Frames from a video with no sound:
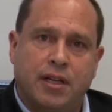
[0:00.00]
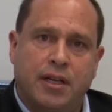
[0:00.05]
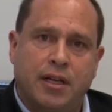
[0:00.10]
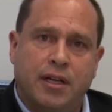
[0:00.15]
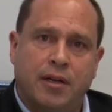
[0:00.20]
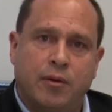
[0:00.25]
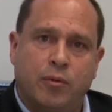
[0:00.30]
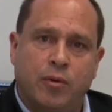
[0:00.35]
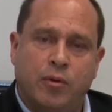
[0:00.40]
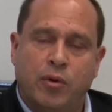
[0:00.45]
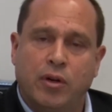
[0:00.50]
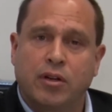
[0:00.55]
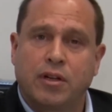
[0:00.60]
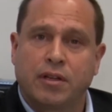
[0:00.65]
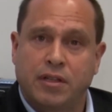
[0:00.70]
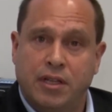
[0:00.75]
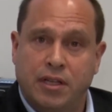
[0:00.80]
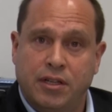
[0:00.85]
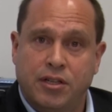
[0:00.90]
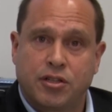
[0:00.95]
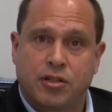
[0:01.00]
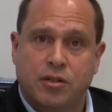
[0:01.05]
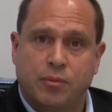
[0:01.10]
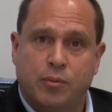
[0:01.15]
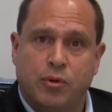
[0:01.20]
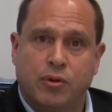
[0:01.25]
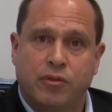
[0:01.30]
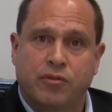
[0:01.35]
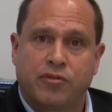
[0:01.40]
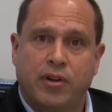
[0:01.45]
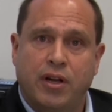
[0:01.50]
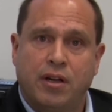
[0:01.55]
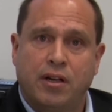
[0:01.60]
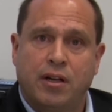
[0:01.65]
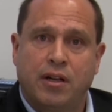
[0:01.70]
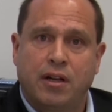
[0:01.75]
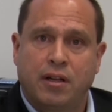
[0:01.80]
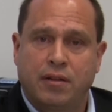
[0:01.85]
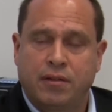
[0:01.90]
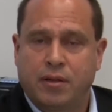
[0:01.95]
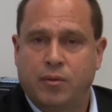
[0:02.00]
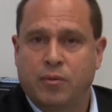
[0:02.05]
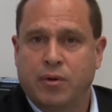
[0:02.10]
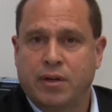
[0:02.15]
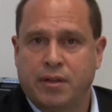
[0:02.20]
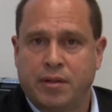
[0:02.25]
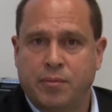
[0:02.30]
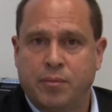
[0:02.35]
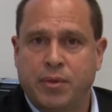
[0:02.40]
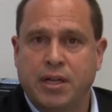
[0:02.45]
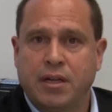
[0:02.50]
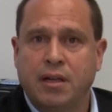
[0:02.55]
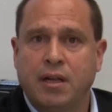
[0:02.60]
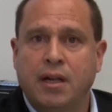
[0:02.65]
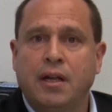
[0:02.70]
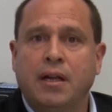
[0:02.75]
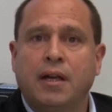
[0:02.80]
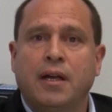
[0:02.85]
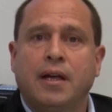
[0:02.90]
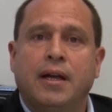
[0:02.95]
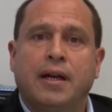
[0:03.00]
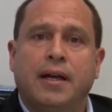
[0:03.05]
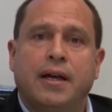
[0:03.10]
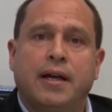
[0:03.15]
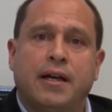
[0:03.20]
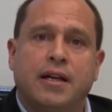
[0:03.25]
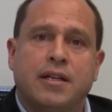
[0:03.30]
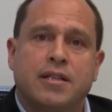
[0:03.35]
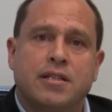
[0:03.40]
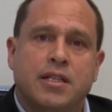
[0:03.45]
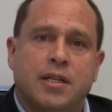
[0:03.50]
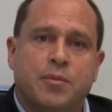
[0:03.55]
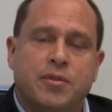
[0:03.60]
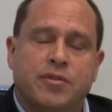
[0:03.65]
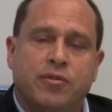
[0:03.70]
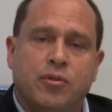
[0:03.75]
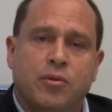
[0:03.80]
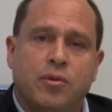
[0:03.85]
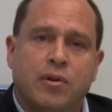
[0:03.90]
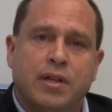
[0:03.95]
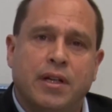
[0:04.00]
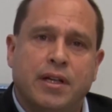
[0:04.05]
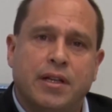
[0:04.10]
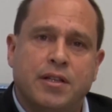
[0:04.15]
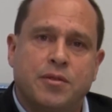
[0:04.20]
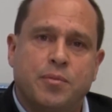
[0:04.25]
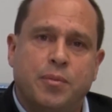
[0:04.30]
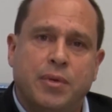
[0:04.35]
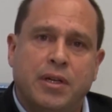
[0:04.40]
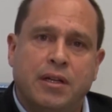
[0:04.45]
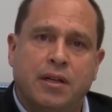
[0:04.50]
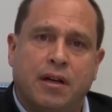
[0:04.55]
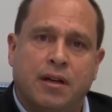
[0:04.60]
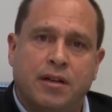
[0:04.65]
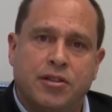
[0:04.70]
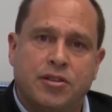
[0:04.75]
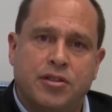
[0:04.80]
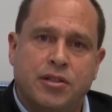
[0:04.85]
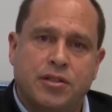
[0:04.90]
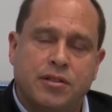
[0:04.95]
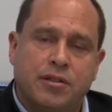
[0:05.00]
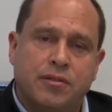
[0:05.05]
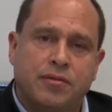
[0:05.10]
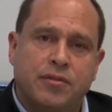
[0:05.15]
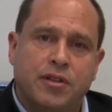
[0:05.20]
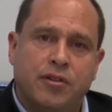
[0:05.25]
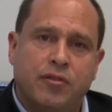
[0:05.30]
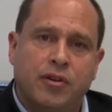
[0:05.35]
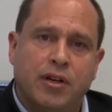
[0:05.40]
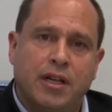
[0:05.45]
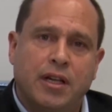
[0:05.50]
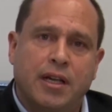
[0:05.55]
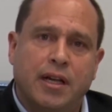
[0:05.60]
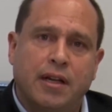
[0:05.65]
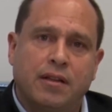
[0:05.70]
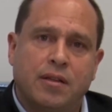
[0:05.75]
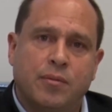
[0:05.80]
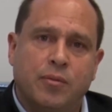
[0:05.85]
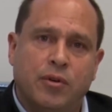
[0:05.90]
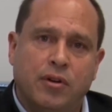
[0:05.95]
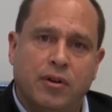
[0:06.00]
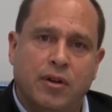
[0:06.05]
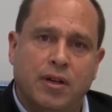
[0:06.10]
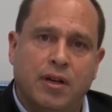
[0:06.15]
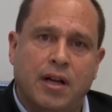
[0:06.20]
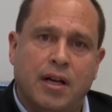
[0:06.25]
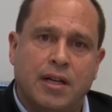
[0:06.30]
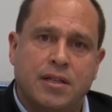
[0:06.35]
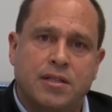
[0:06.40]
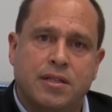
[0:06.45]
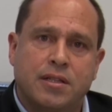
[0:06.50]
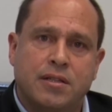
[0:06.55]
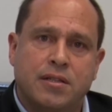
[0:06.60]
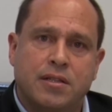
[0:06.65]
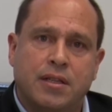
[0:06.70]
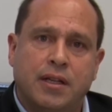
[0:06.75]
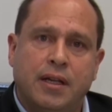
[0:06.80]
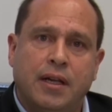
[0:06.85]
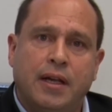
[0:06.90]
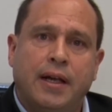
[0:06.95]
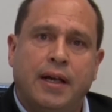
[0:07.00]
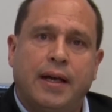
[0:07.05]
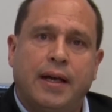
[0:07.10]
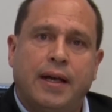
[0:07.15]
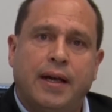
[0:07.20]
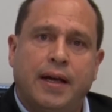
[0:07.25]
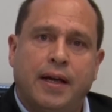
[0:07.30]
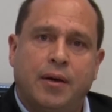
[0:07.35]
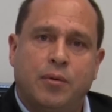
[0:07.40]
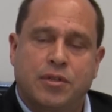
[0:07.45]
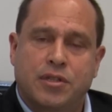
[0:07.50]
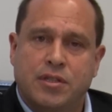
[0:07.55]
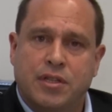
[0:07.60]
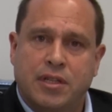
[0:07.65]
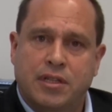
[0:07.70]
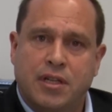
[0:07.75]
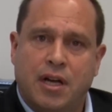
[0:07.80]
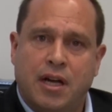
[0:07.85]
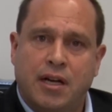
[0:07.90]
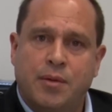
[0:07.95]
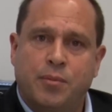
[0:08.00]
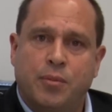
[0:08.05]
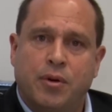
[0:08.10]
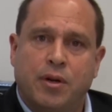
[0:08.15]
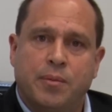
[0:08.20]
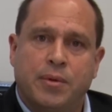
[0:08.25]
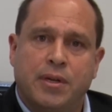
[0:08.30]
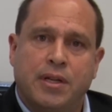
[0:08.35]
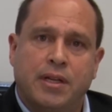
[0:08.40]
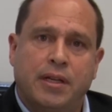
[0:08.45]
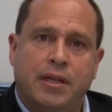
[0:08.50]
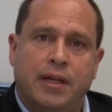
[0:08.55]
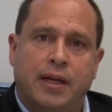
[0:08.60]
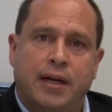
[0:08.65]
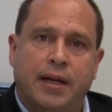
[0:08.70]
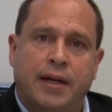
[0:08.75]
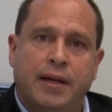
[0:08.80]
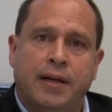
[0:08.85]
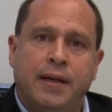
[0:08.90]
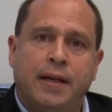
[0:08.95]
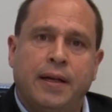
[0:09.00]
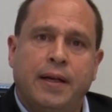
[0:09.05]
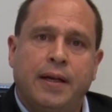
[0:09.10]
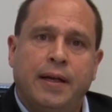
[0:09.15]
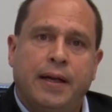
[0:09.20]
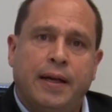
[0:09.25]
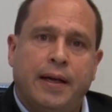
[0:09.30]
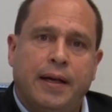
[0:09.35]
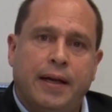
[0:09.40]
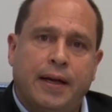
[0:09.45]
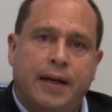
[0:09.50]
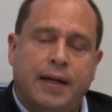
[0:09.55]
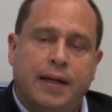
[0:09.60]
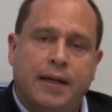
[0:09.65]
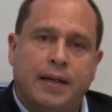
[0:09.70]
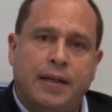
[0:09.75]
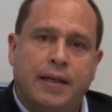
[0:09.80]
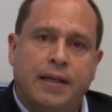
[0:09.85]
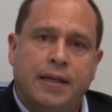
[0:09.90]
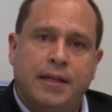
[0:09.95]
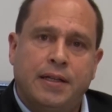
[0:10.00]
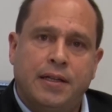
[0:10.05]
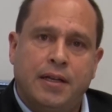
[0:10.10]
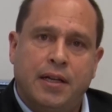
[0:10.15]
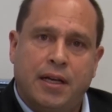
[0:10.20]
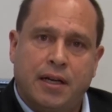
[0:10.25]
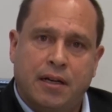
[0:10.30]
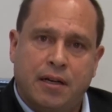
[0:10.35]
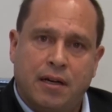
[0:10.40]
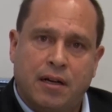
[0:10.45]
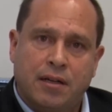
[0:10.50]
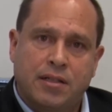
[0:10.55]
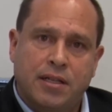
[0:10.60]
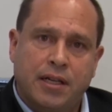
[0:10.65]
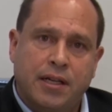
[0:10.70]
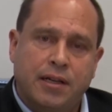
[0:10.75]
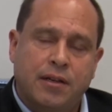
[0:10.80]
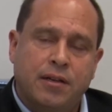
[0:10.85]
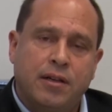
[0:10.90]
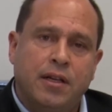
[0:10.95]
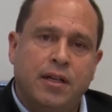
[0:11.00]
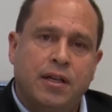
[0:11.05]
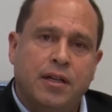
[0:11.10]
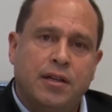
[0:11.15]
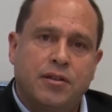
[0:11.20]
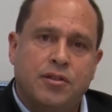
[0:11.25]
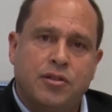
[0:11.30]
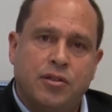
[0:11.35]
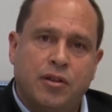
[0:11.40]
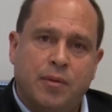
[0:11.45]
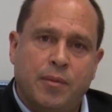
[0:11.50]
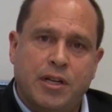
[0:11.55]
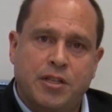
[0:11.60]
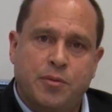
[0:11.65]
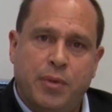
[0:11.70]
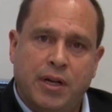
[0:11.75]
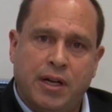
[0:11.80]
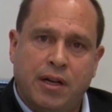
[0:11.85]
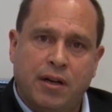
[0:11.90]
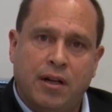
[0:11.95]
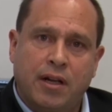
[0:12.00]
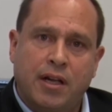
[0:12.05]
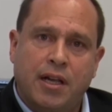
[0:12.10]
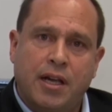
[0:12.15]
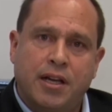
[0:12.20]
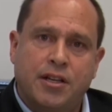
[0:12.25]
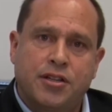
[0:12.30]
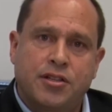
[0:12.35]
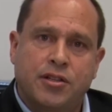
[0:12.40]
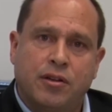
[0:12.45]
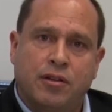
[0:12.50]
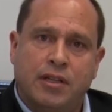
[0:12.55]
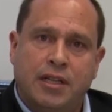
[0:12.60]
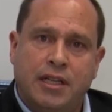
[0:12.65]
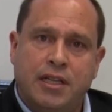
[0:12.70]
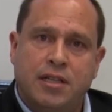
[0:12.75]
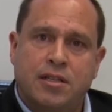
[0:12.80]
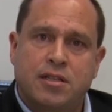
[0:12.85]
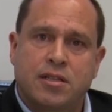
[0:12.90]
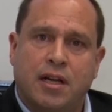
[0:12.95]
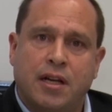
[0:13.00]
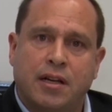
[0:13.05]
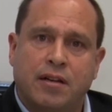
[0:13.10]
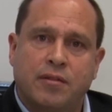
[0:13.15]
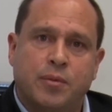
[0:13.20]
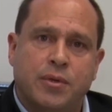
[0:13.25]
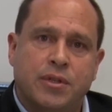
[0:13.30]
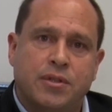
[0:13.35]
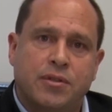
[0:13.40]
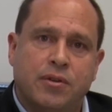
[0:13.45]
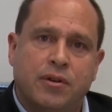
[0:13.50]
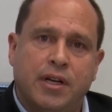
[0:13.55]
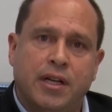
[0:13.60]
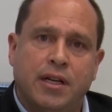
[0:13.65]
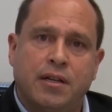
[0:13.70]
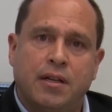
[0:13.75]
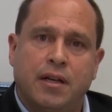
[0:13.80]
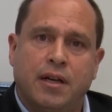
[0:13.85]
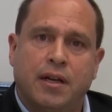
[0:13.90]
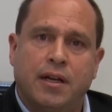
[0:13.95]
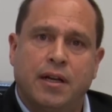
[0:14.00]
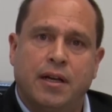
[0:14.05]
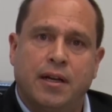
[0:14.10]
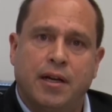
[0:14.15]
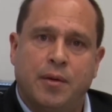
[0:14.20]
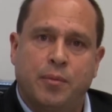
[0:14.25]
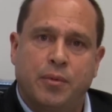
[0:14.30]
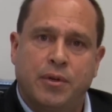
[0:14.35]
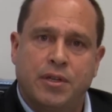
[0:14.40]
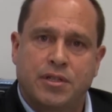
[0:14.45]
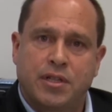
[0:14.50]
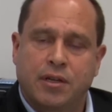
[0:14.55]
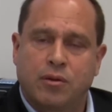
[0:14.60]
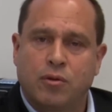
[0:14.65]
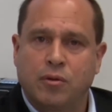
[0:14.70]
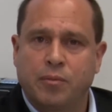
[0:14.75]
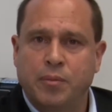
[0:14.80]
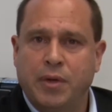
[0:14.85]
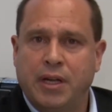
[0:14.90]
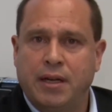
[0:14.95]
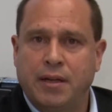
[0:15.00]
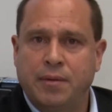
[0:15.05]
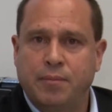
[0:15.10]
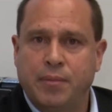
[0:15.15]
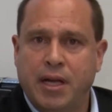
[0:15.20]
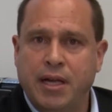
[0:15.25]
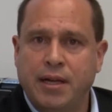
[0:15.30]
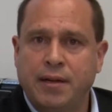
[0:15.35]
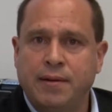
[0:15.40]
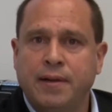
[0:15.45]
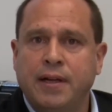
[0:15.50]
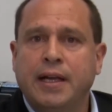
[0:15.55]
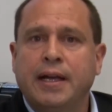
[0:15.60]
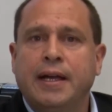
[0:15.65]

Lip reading: When we look at the initial portfolio, I think one of the big steps forward has been our initiative to relocate the Marula license, which is a tiny property in Gauteng, to a much better location on the east side of Pretoria, a precinct called Menin Mane.